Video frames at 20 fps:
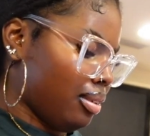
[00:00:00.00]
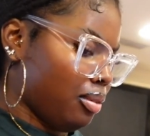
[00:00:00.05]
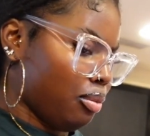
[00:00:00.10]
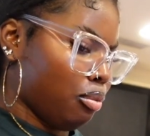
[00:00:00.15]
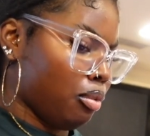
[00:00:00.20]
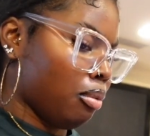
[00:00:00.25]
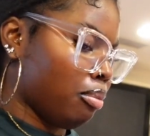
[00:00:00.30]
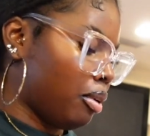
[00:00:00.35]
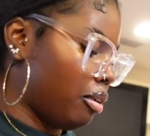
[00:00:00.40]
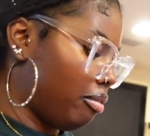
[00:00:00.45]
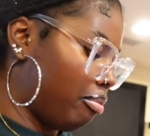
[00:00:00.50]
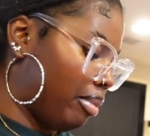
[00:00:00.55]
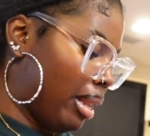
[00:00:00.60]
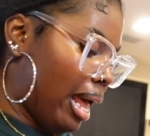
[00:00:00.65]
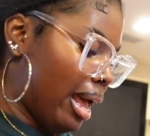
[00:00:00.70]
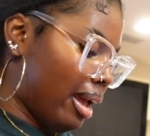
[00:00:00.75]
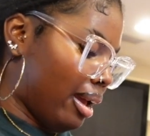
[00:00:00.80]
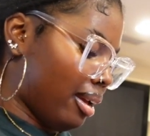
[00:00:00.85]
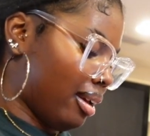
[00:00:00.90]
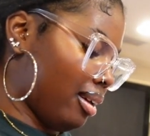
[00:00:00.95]
We're both
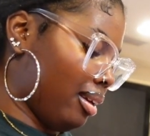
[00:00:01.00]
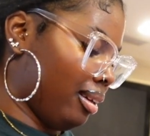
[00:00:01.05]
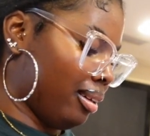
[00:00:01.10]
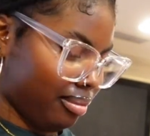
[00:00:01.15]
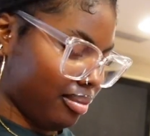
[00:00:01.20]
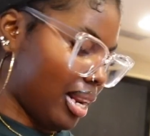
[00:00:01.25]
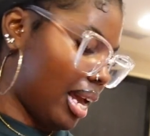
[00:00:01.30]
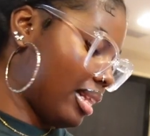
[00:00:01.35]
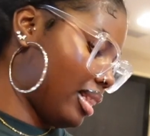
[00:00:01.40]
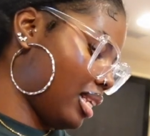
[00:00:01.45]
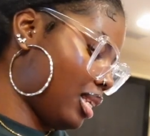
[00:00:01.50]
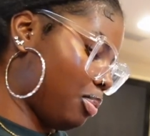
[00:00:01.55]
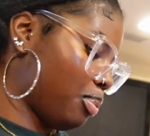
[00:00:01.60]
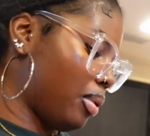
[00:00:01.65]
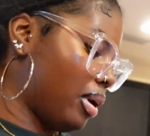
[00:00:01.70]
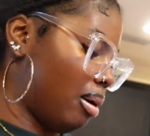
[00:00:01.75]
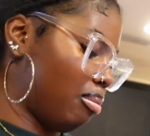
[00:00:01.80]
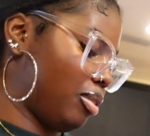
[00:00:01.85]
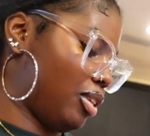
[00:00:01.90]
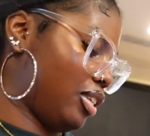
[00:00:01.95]
black. At this
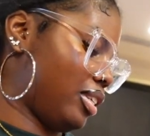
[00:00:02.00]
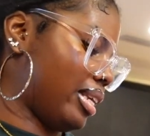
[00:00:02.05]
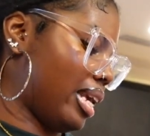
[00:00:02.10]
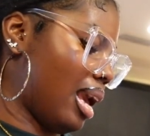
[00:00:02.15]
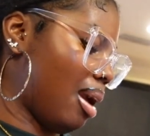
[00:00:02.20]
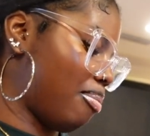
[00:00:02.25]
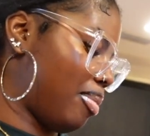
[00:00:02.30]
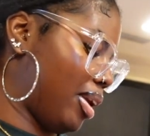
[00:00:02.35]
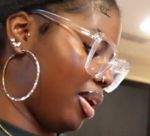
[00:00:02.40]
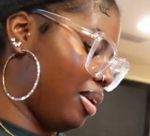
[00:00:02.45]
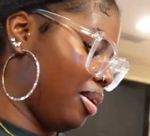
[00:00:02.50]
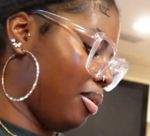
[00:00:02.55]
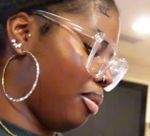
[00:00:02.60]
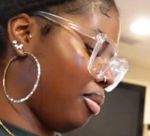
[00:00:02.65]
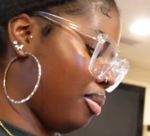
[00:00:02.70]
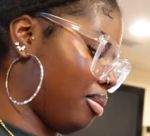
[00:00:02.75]
point, I'm just scamming you.